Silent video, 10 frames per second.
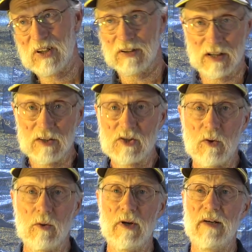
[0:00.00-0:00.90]
Little
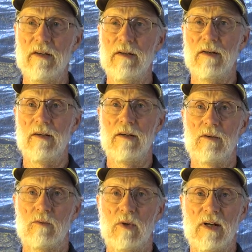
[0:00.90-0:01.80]
story,
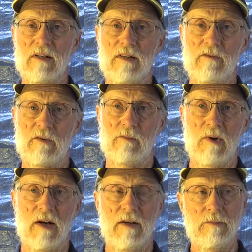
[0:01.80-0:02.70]
relative of
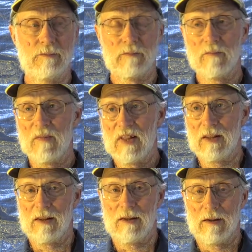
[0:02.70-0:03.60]
mine
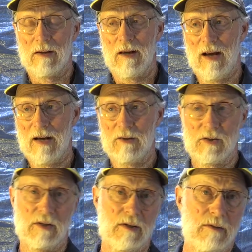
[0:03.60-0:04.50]
has